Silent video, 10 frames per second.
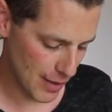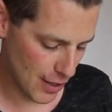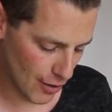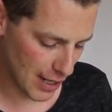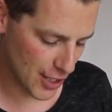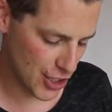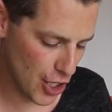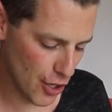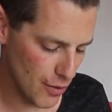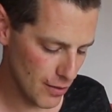We call it a
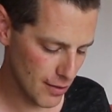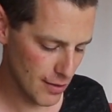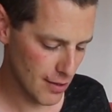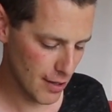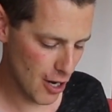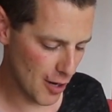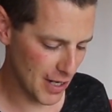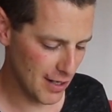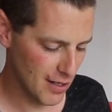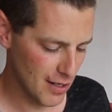2,
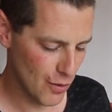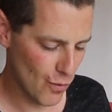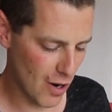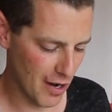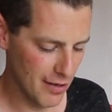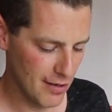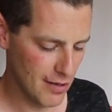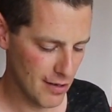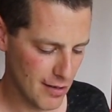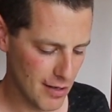1,
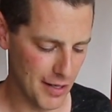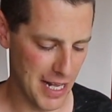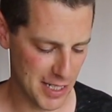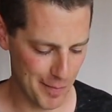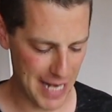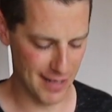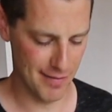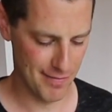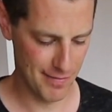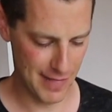and that's the
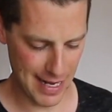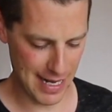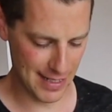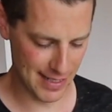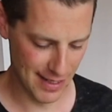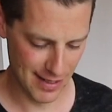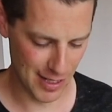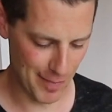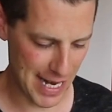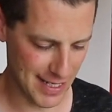pattern. That is
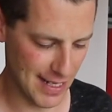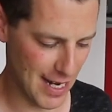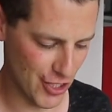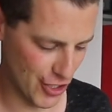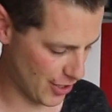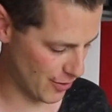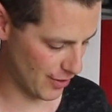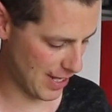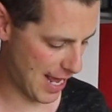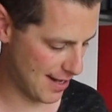the pattern that I just showed
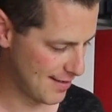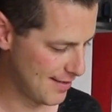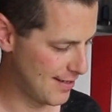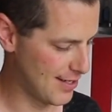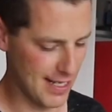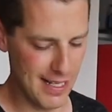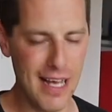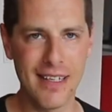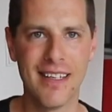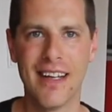you there. You see
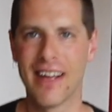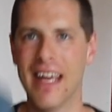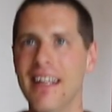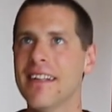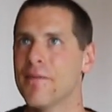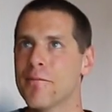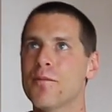that? Okay?